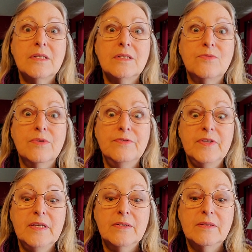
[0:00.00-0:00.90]
is
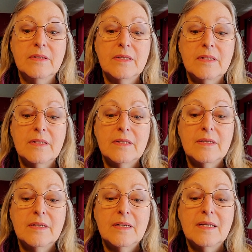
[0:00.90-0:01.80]
revealed.
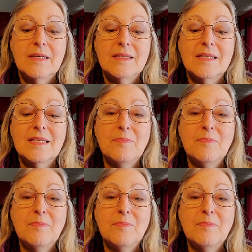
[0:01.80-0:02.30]
Step